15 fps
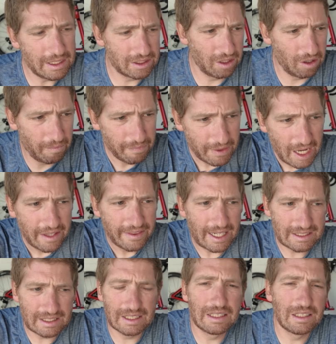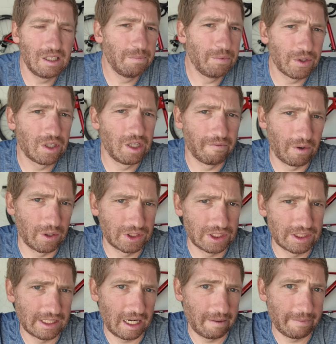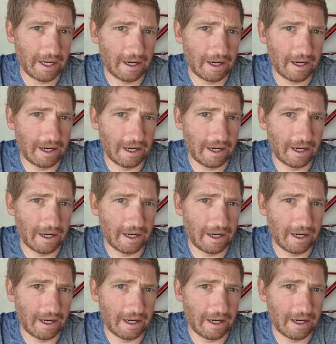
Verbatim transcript: So that's the simple conversion time